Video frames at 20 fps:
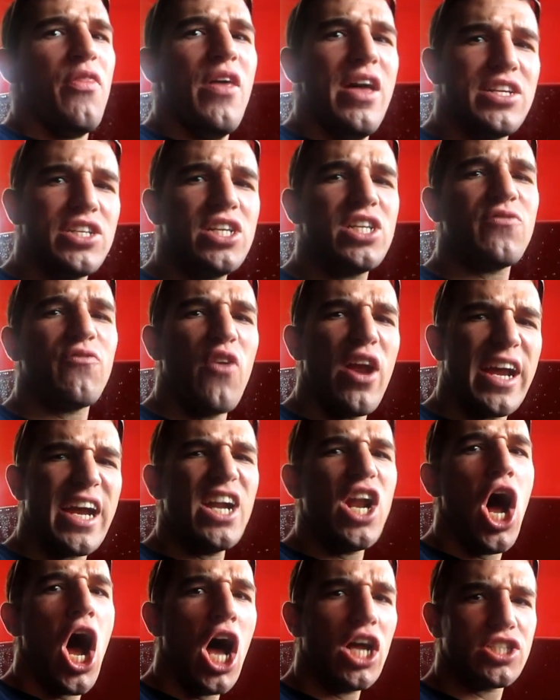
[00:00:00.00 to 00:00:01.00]
This is
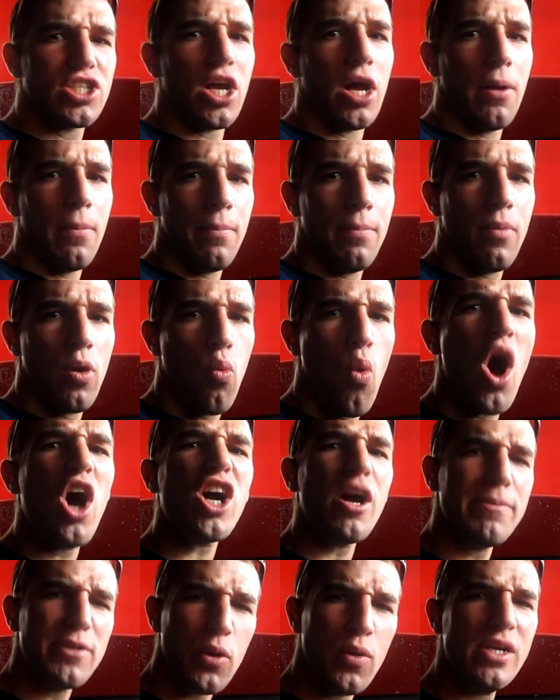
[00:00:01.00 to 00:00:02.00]
freaking awesome.
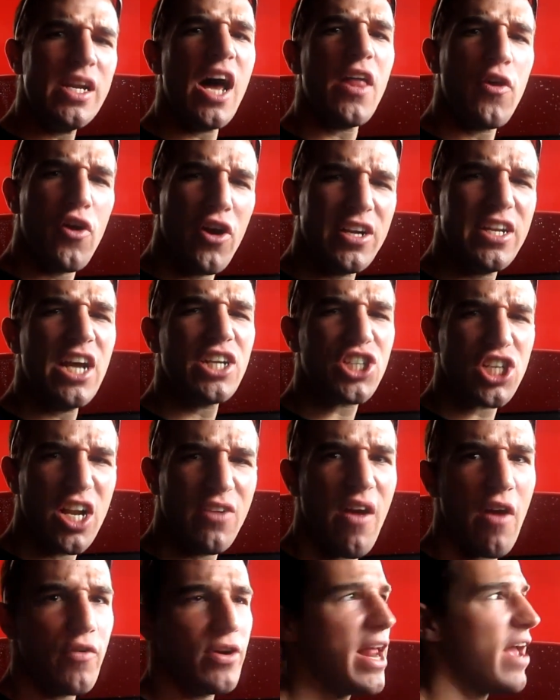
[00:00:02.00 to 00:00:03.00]
Welcome to another edition
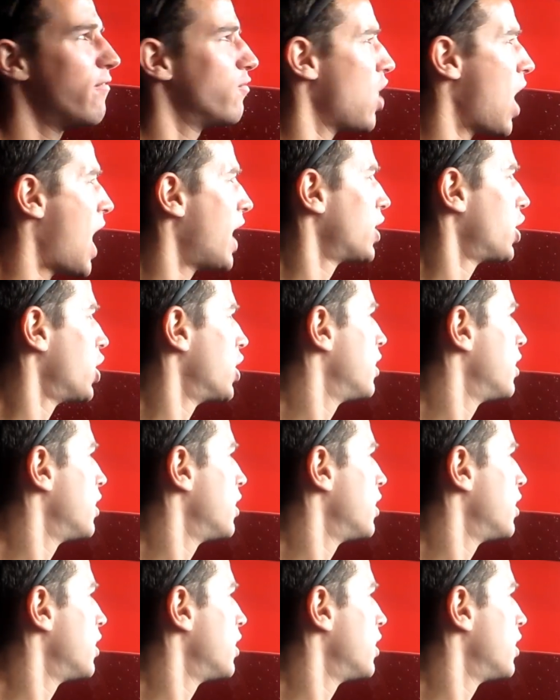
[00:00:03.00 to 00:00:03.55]
of Everyday Vlogger.